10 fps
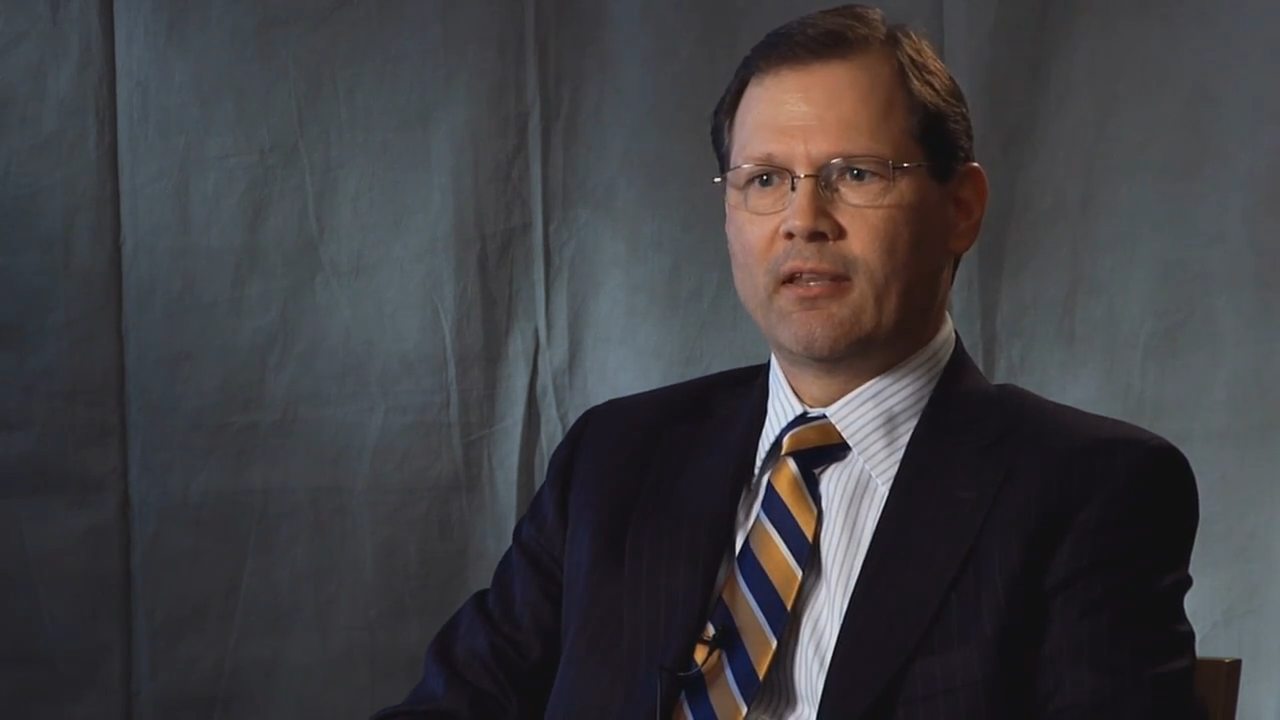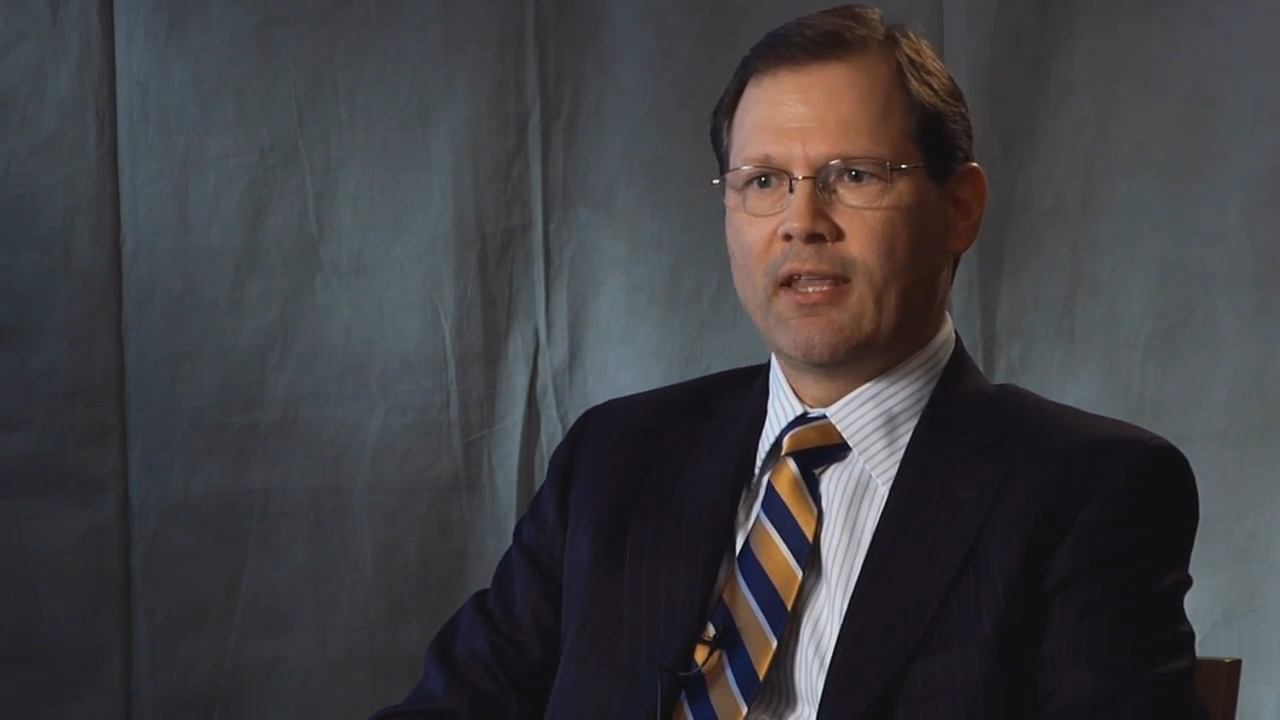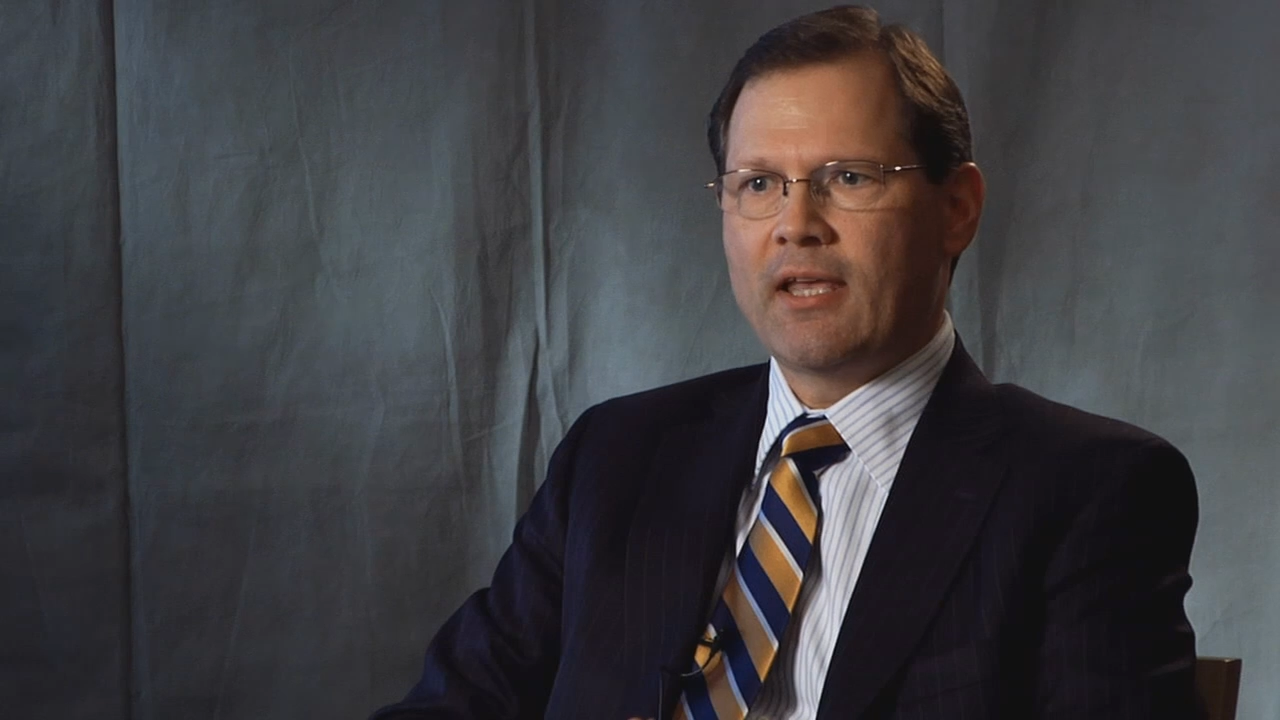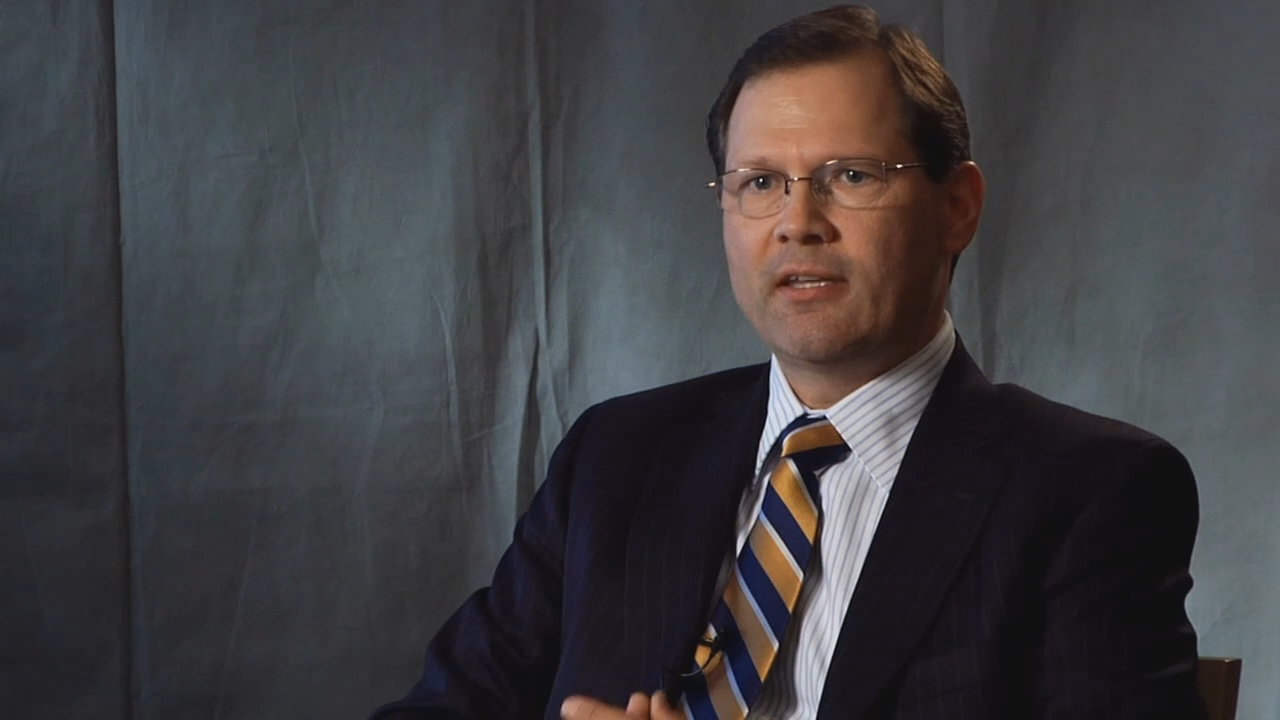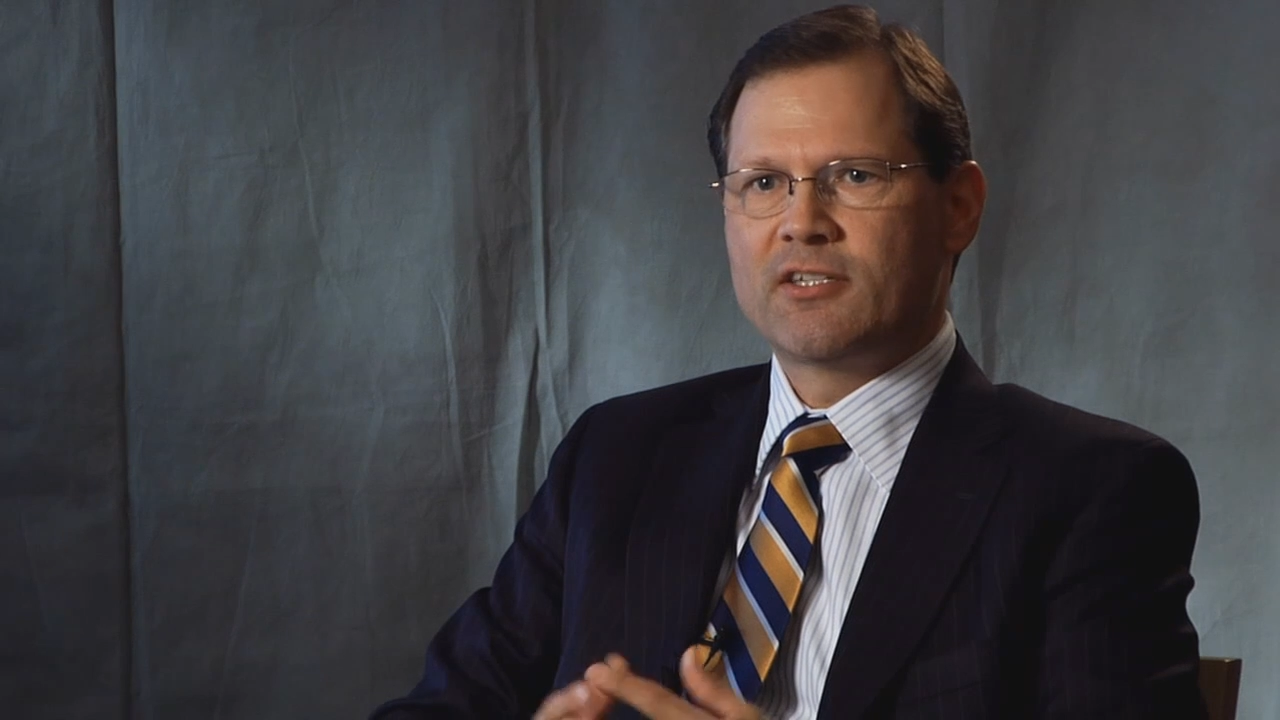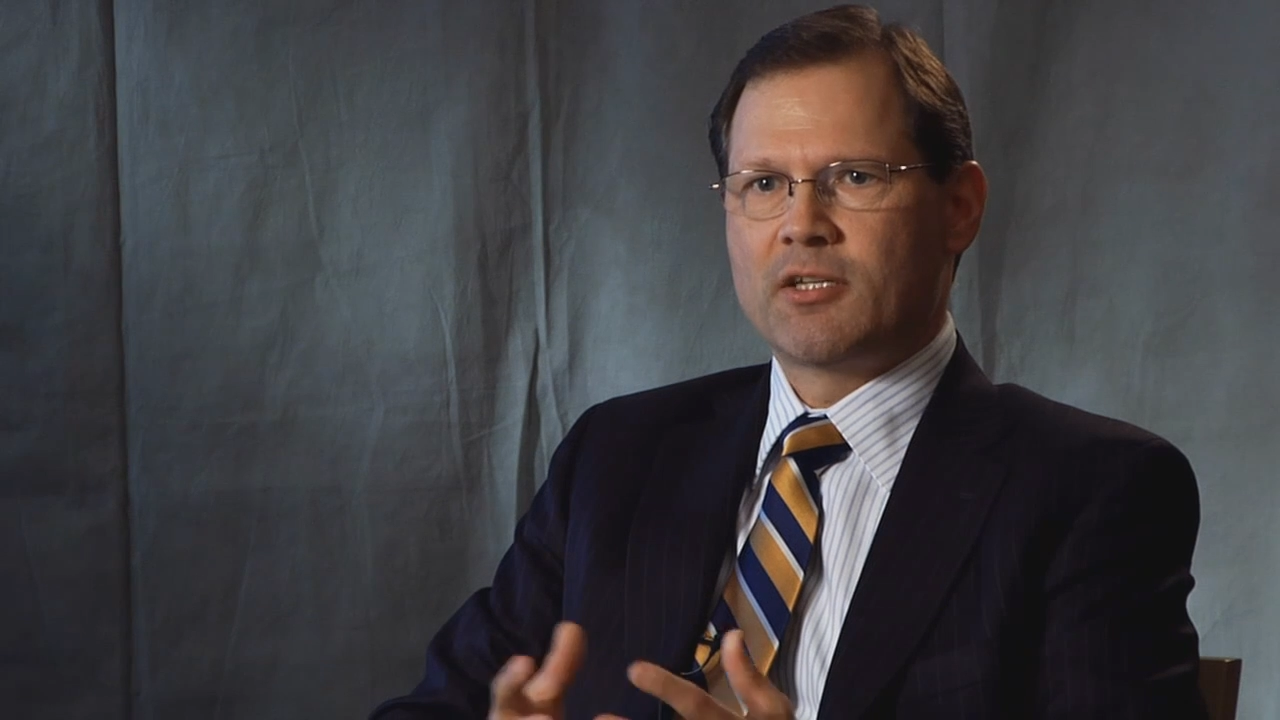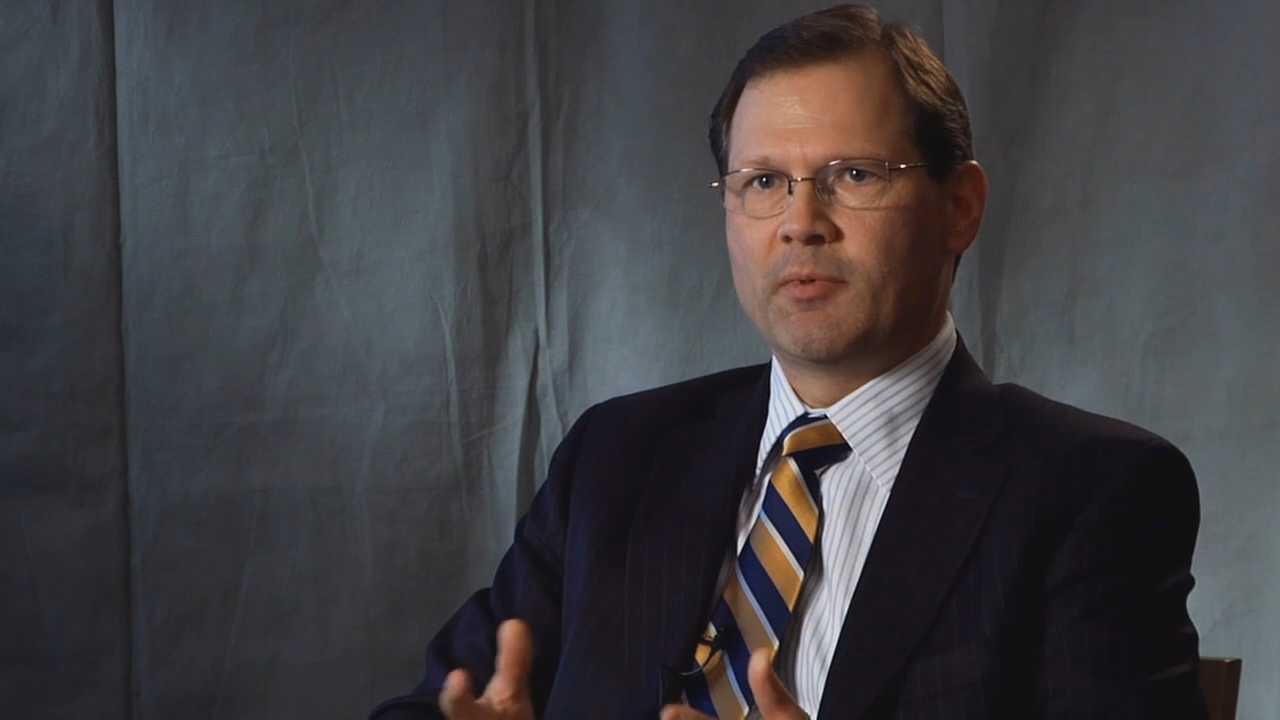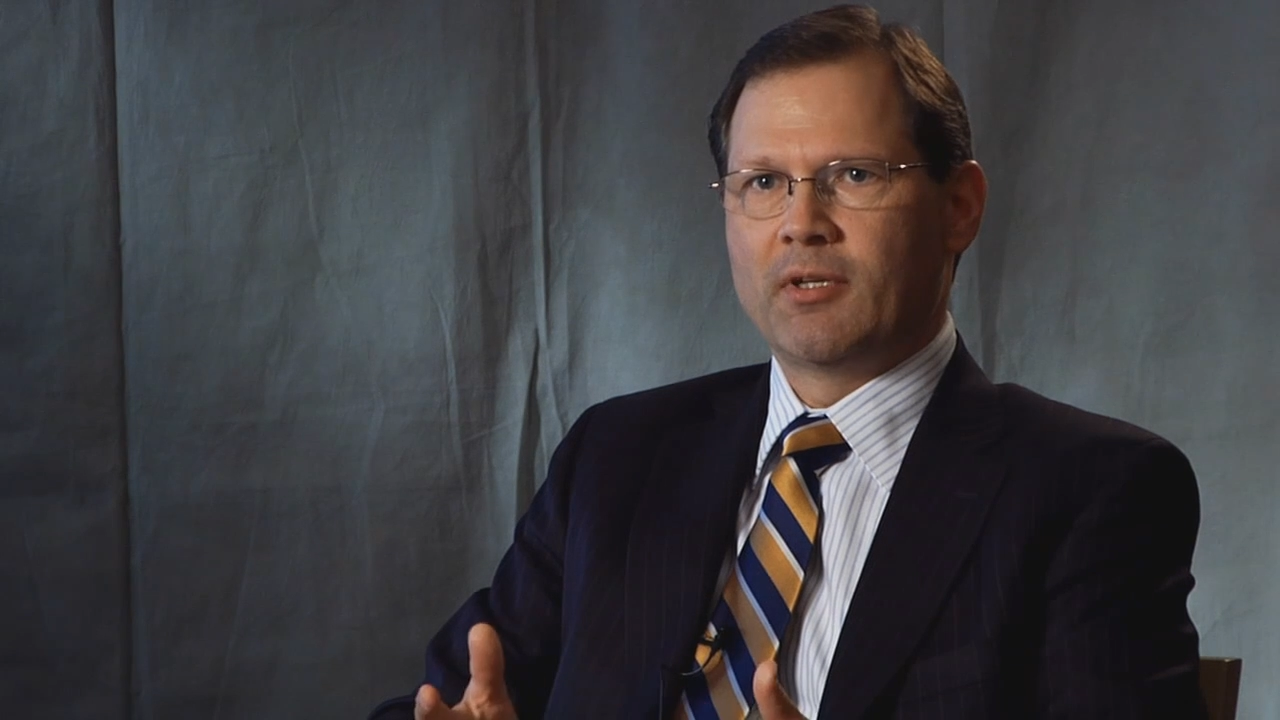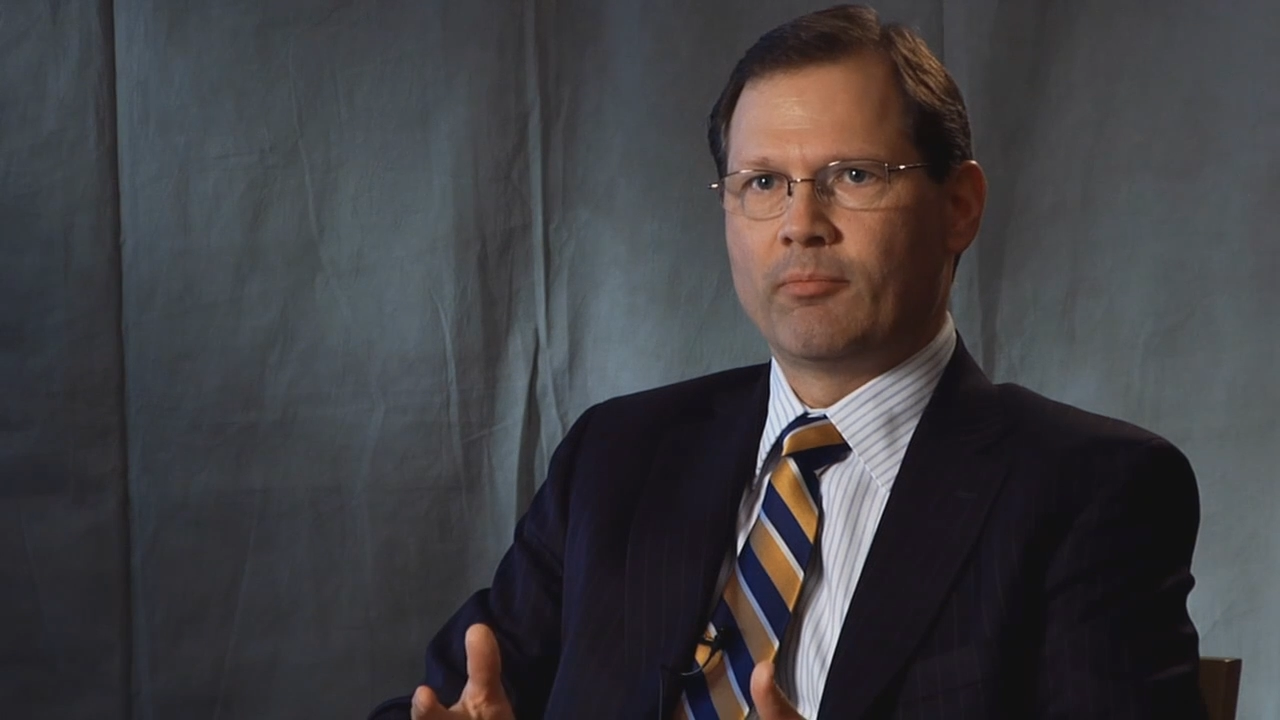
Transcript: that needs to be